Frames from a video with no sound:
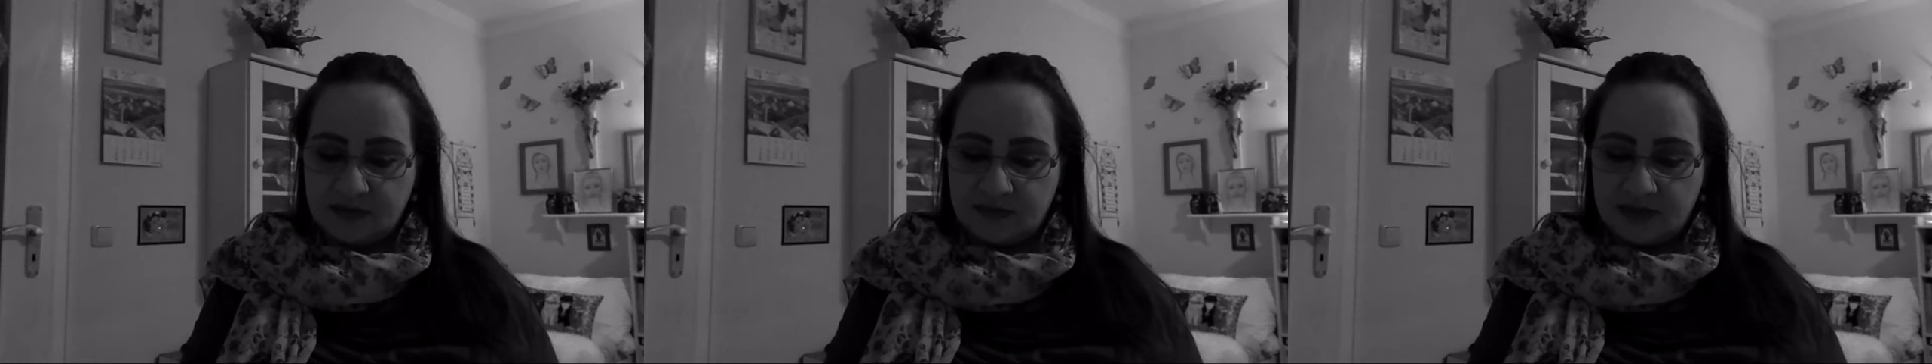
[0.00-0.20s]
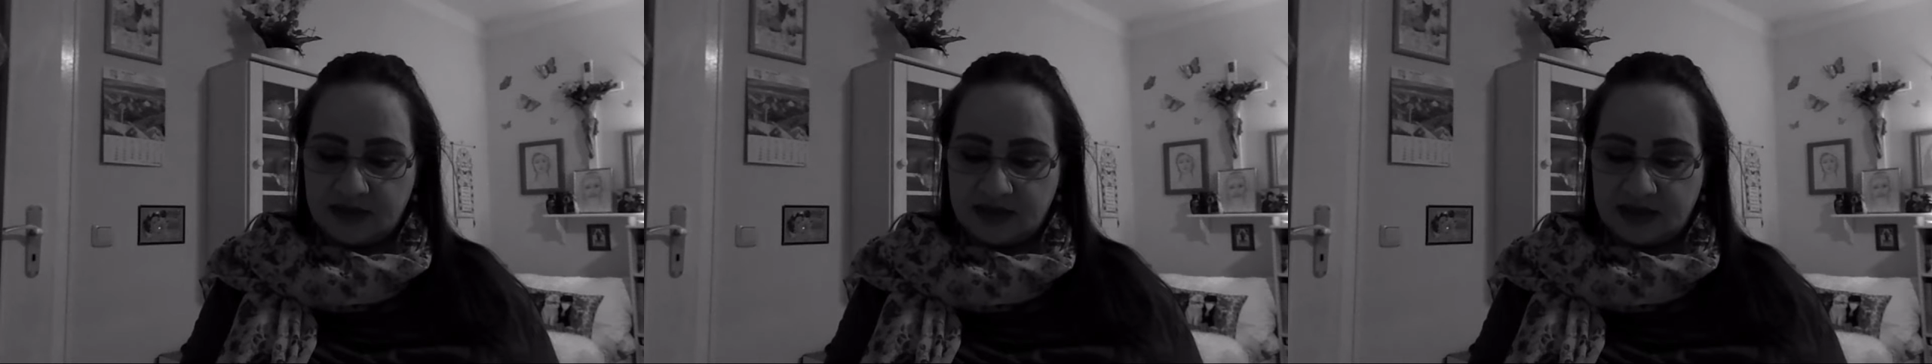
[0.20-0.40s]

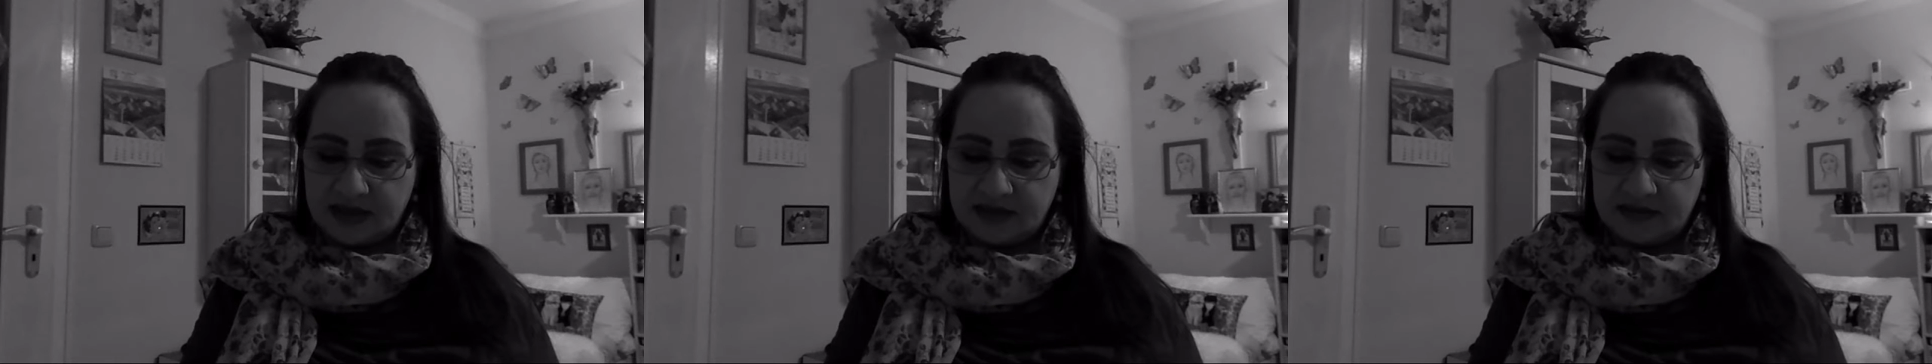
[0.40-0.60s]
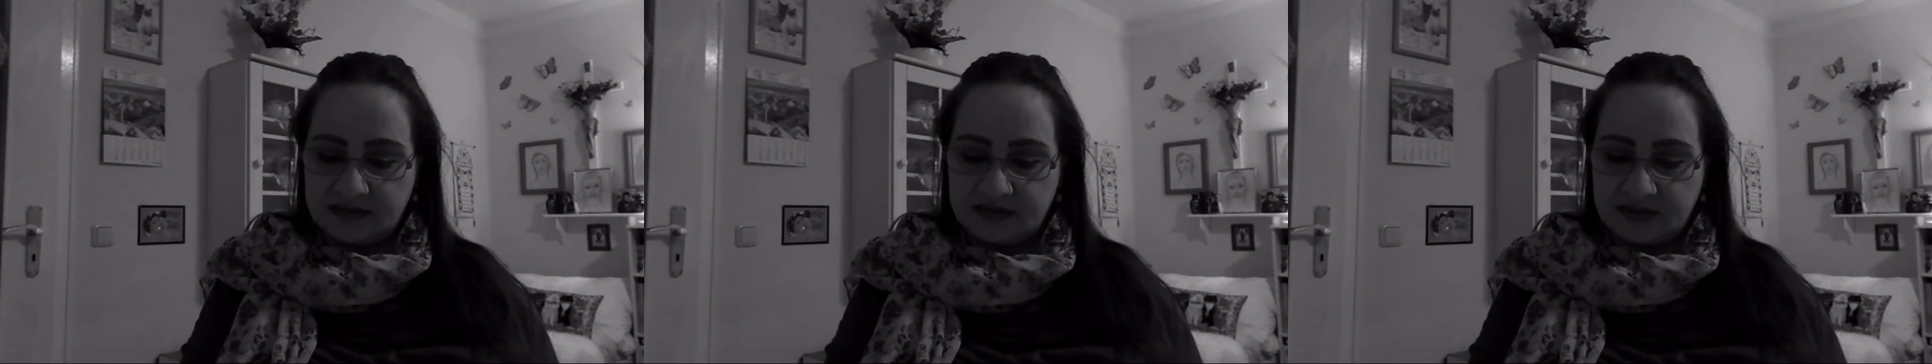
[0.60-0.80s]
will
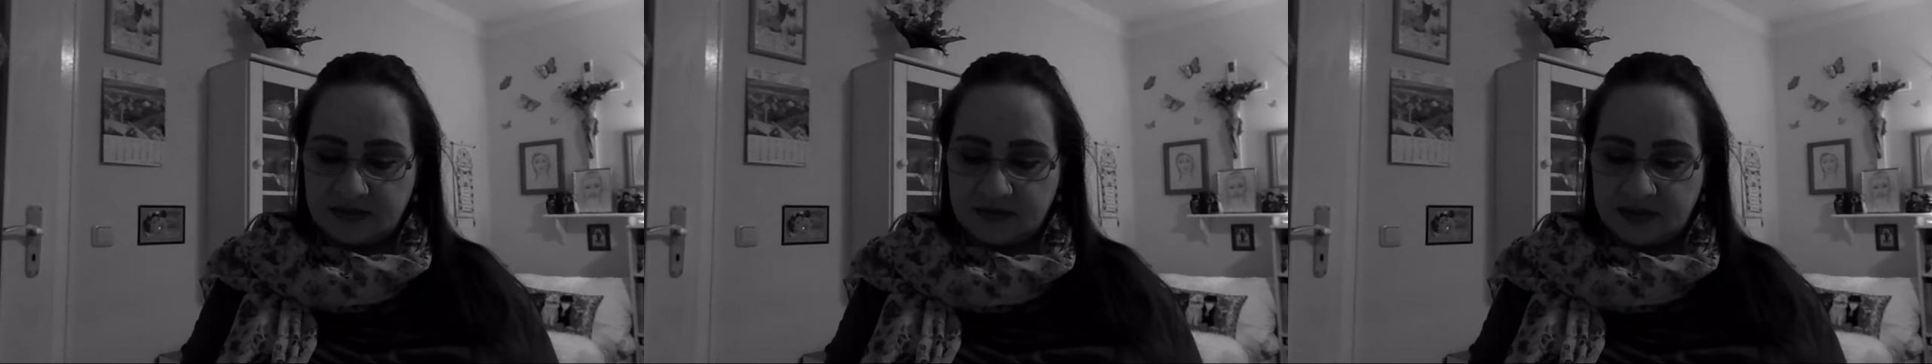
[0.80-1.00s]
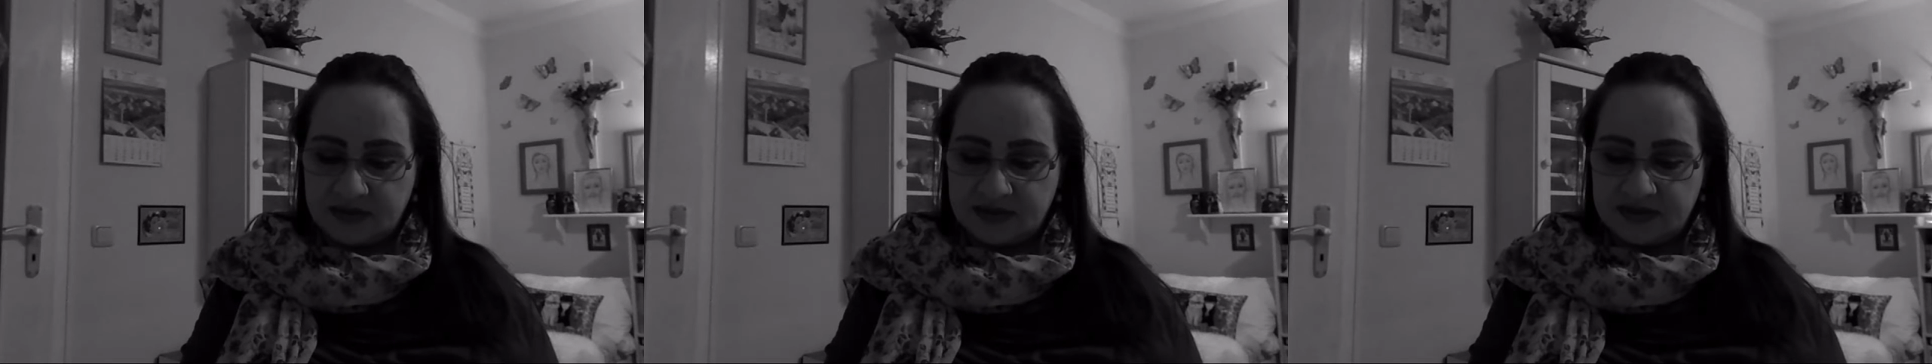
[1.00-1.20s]
get their
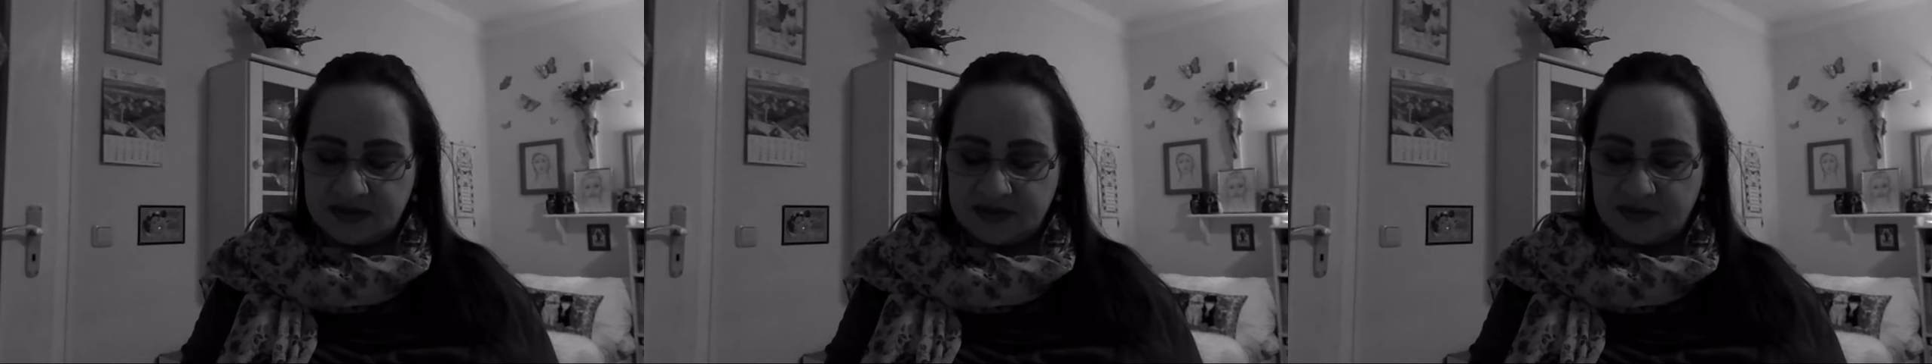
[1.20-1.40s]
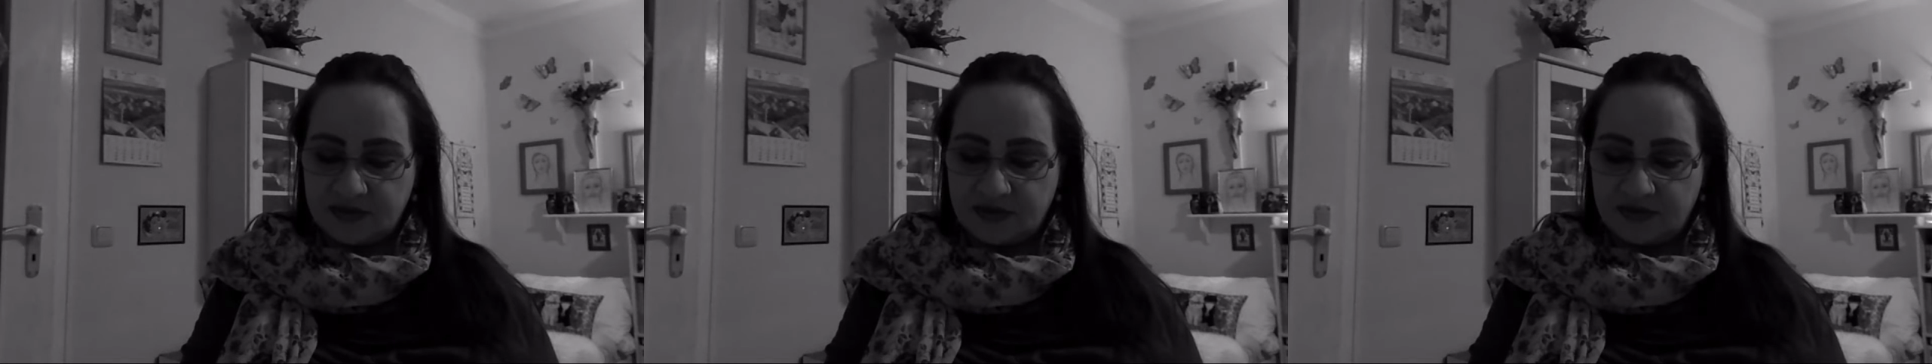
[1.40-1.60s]

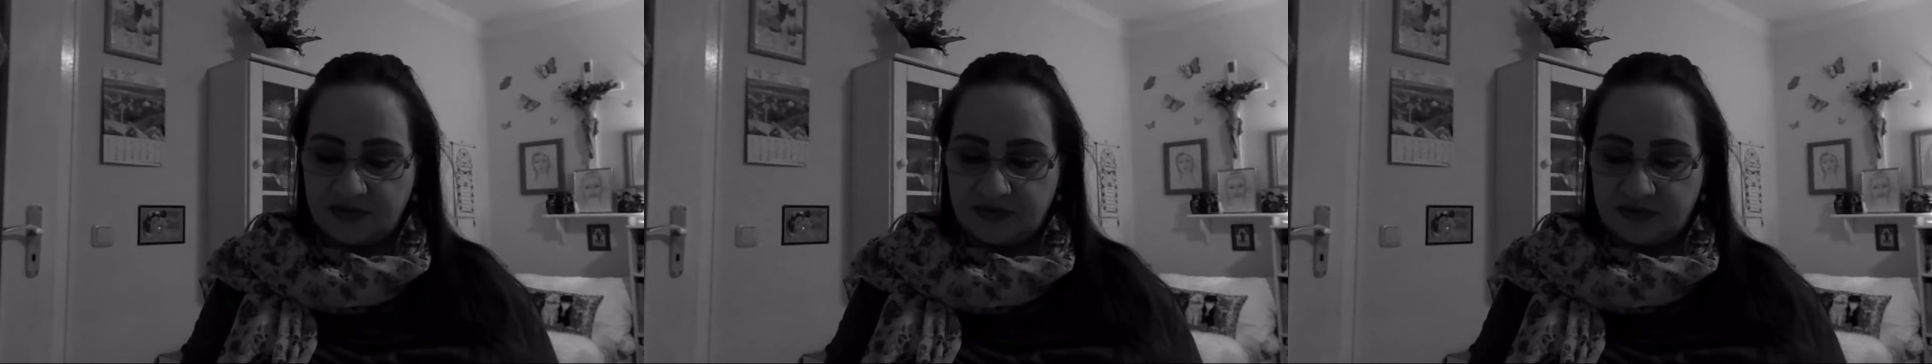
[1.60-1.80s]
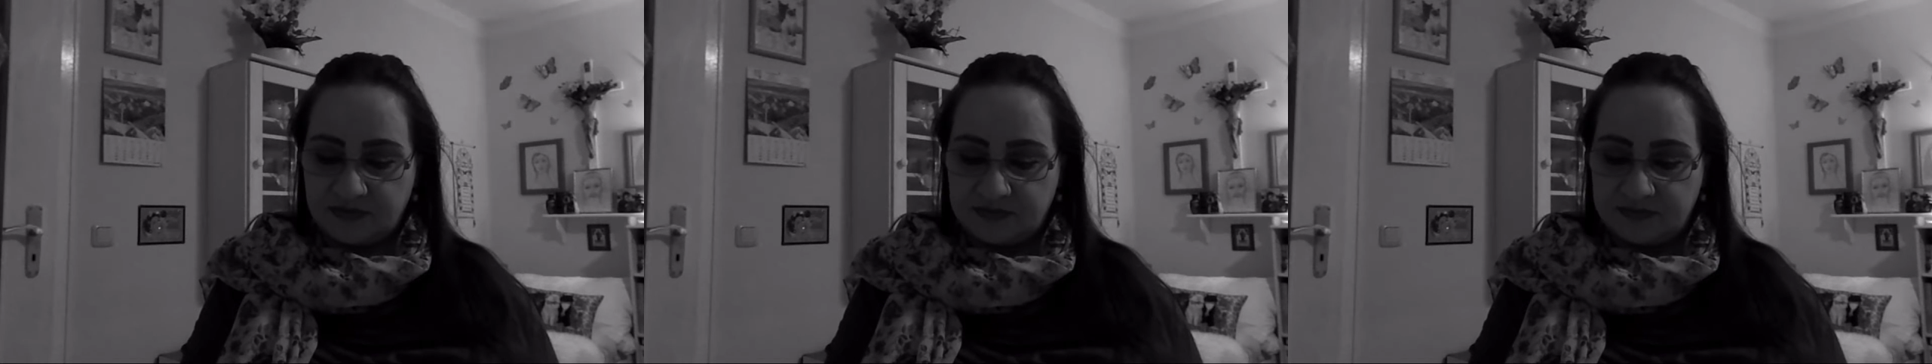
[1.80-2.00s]
money's worth.